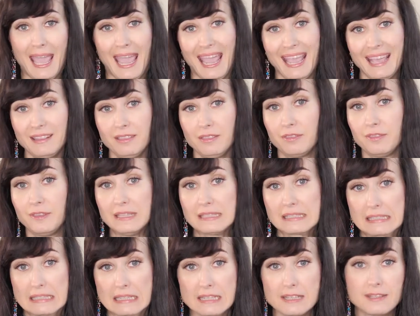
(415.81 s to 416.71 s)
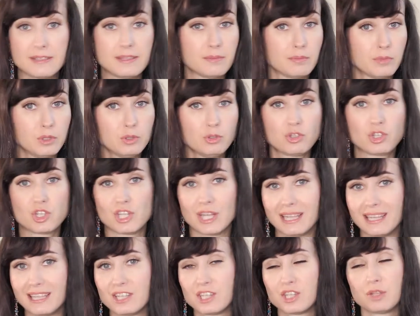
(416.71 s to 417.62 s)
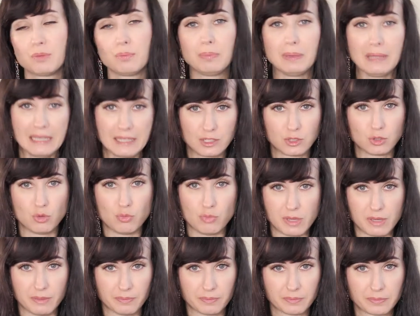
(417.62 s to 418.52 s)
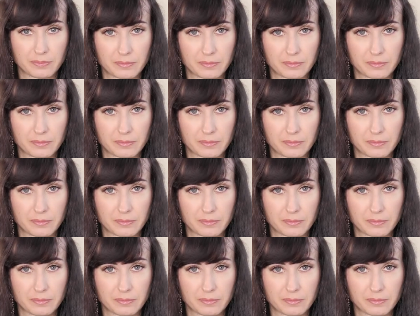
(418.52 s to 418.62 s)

And this is the most challenging place to be.